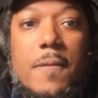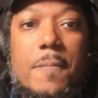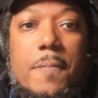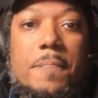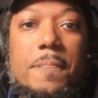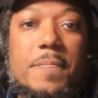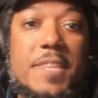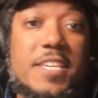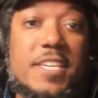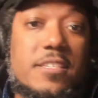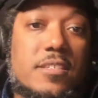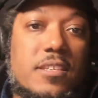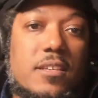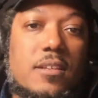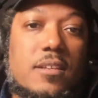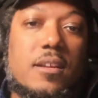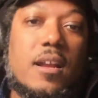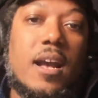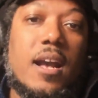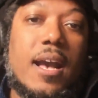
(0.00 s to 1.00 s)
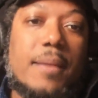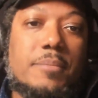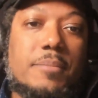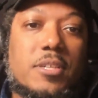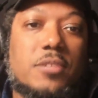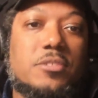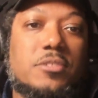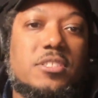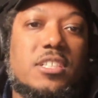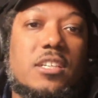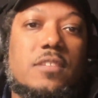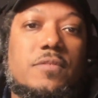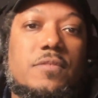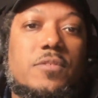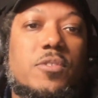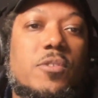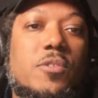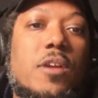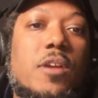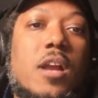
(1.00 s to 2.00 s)
This year, I'm co-chair
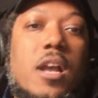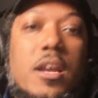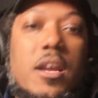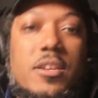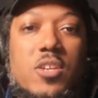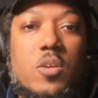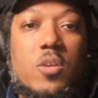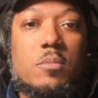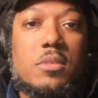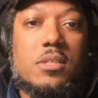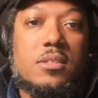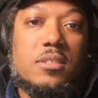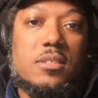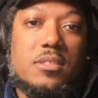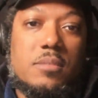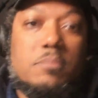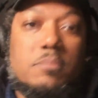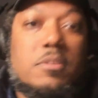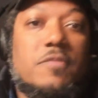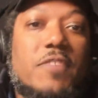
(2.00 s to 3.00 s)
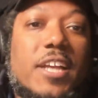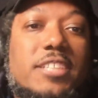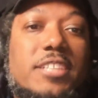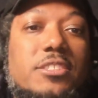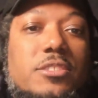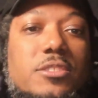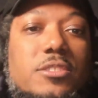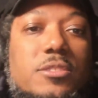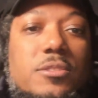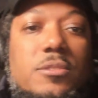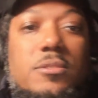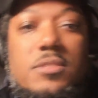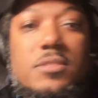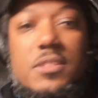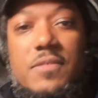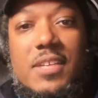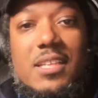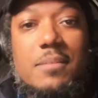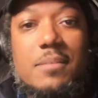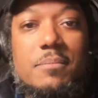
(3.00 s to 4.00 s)
for NOMA Professional
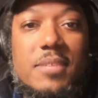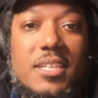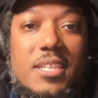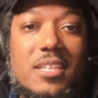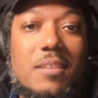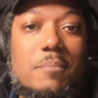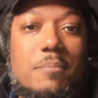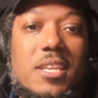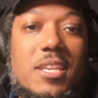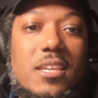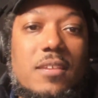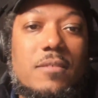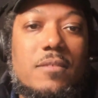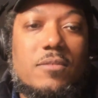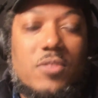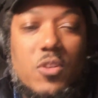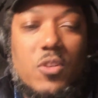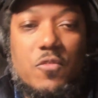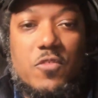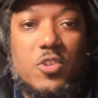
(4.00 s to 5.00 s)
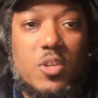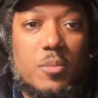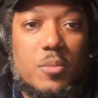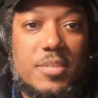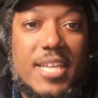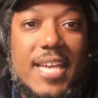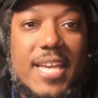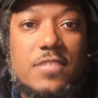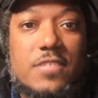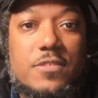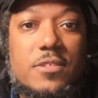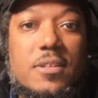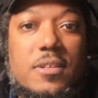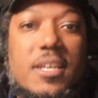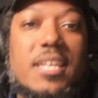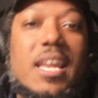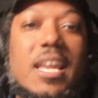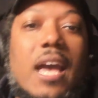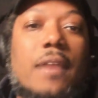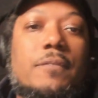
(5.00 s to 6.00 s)
Development Committee for NOMA Nashville,
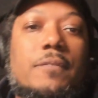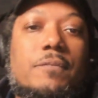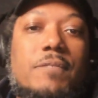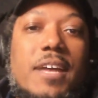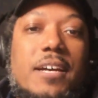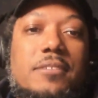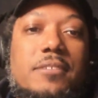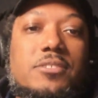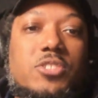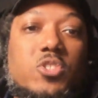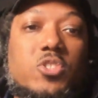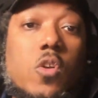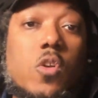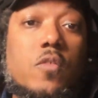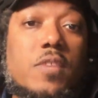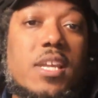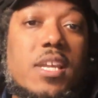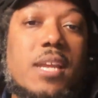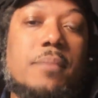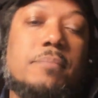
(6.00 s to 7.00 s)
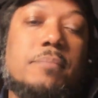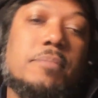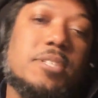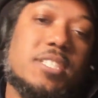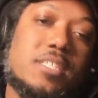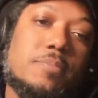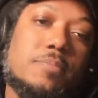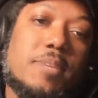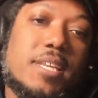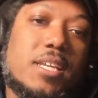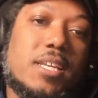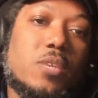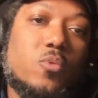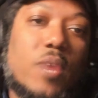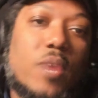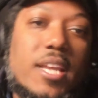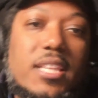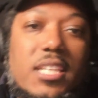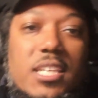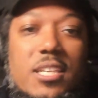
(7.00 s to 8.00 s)
and I've found serving and participating
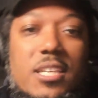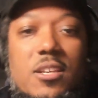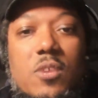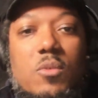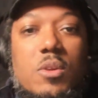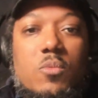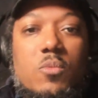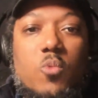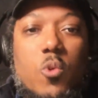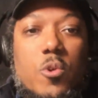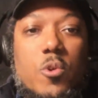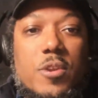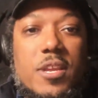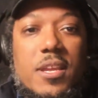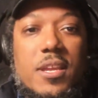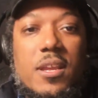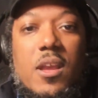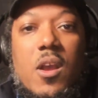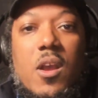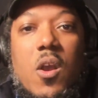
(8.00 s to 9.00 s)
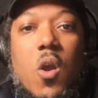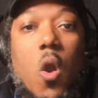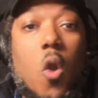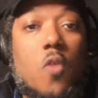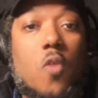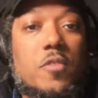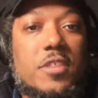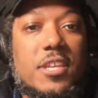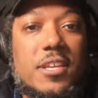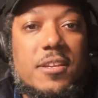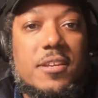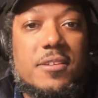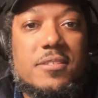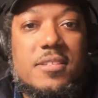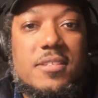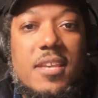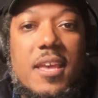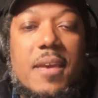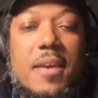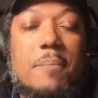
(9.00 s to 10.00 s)
greatly rewarding over the
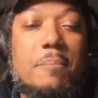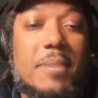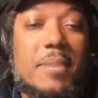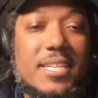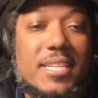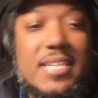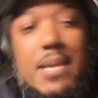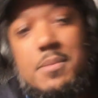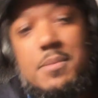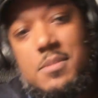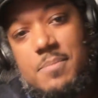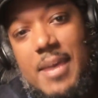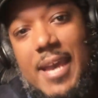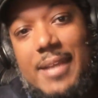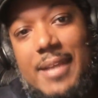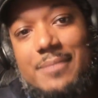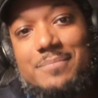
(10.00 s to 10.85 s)
years, many times back.